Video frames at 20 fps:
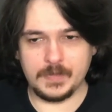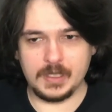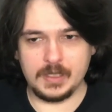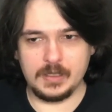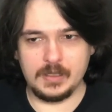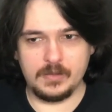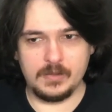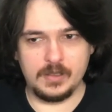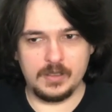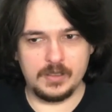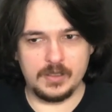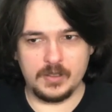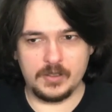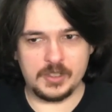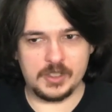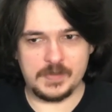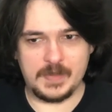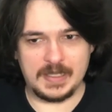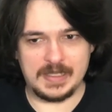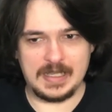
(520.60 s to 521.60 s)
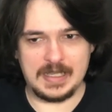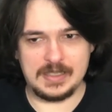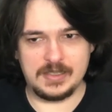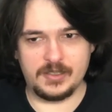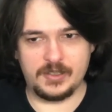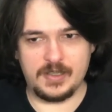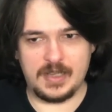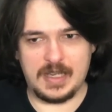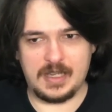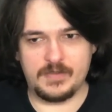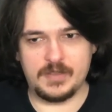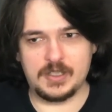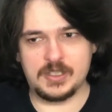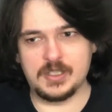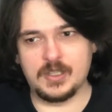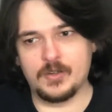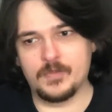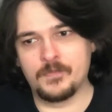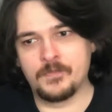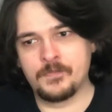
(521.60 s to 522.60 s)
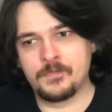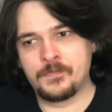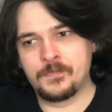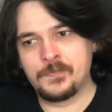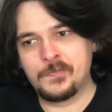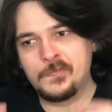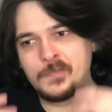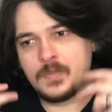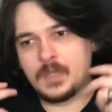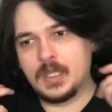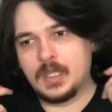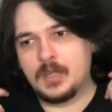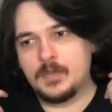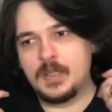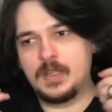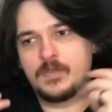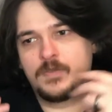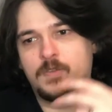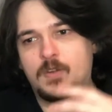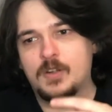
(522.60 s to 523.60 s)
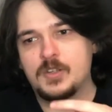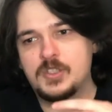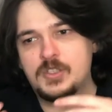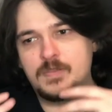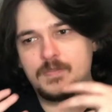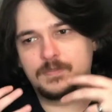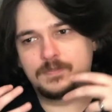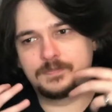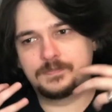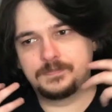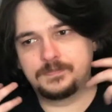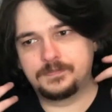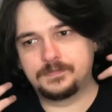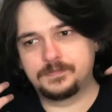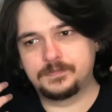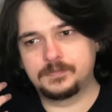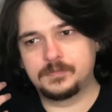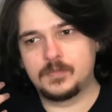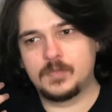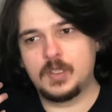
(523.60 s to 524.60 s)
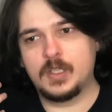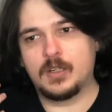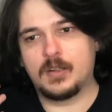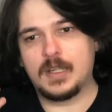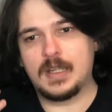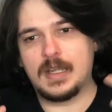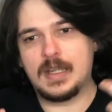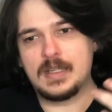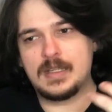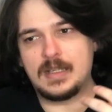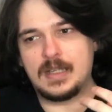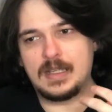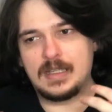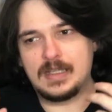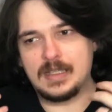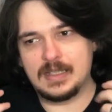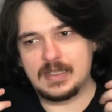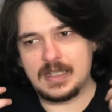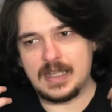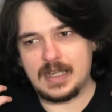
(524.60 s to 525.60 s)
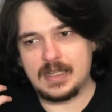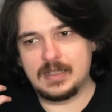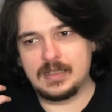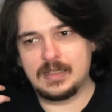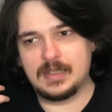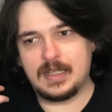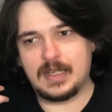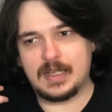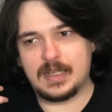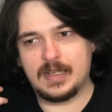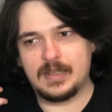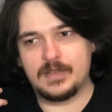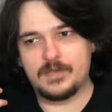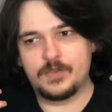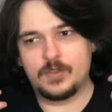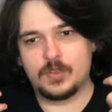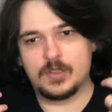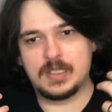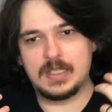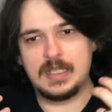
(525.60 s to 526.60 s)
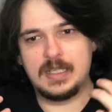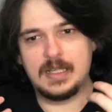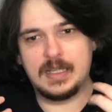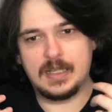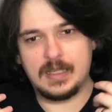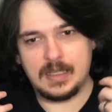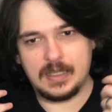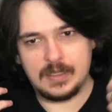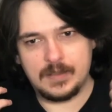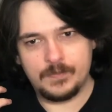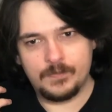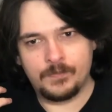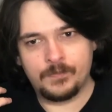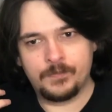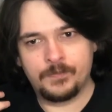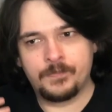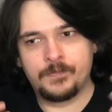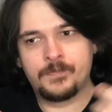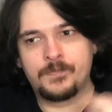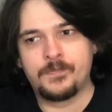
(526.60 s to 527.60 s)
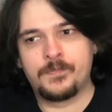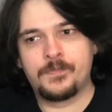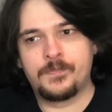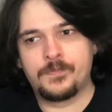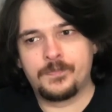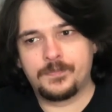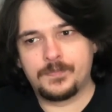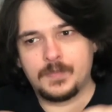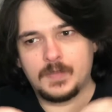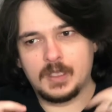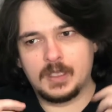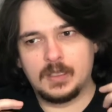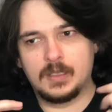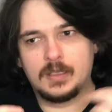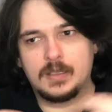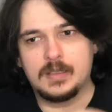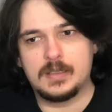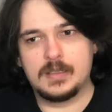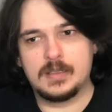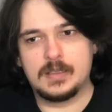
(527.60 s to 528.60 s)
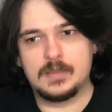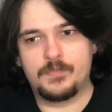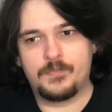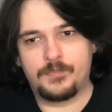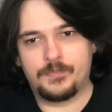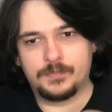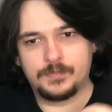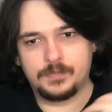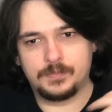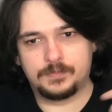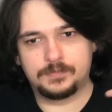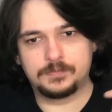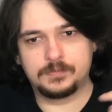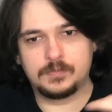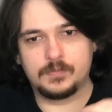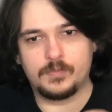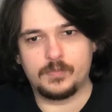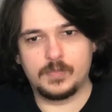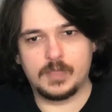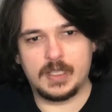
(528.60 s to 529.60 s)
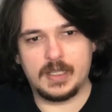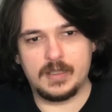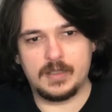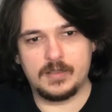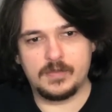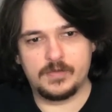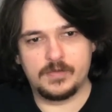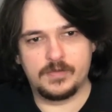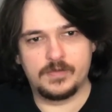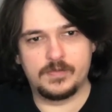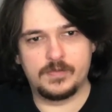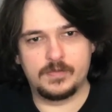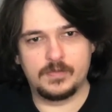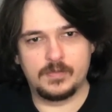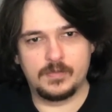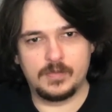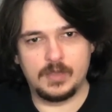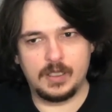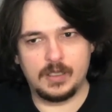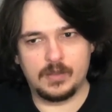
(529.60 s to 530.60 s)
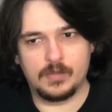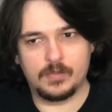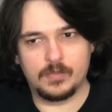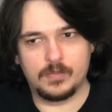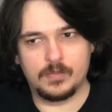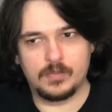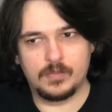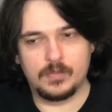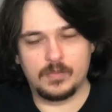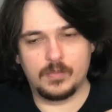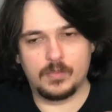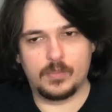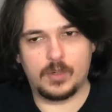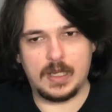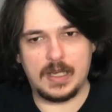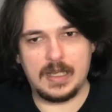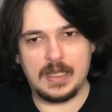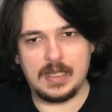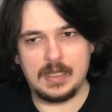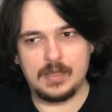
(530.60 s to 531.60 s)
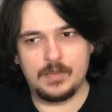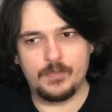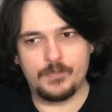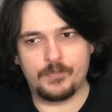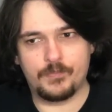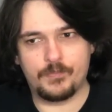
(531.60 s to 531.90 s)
You don't expect that until you have it. So, I mean, first, I get that kind of tortilla, kind of, bread